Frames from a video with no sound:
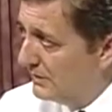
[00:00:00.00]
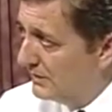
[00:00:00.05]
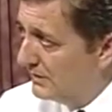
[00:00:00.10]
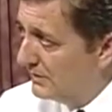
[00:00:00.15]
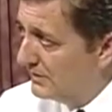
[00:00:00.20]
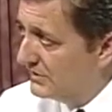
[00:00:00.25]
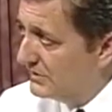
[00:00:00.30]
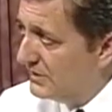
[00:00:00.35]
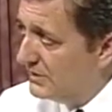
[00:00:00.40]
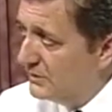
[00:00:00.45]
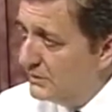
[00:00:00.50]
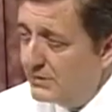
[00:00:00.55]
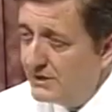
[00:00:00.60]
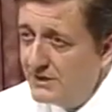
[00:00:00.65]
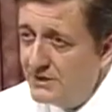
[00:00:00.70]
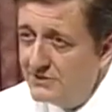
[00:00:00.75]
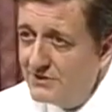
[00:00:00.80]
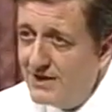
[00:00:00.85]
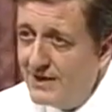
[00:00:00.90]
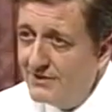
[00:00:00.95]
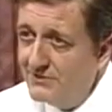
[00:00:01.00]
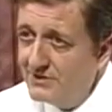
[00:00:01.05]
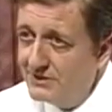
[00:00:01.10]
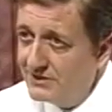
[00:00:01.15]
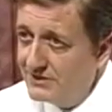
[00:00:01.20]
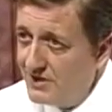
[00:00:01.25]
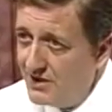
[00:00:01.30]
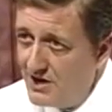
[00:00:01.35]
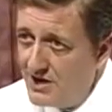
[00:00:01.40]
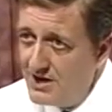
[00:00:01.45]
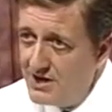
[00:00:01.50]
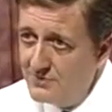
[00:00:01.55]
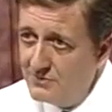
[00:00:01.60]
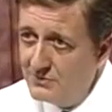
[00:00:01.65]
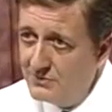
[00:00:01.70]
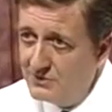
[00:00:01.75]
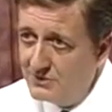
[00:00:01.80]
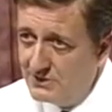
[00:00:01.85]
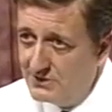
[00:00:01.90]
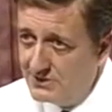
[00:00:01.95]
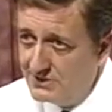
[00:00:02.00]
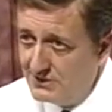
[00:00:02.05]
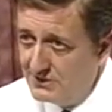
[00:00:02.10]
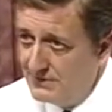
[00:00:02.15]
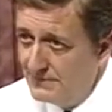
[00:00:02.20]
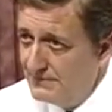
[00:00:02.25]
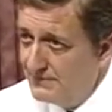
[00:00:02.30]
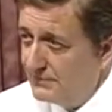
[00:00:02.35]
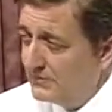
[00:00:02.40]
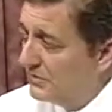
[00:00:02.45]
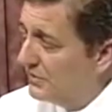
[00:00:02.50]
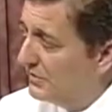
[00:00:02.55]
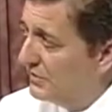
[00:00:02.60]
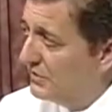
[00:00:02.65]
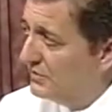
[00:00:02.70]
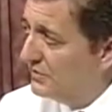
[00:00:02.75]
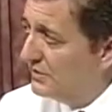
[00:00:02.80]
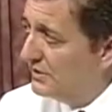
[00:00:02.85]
The city really doesn't have the time to use a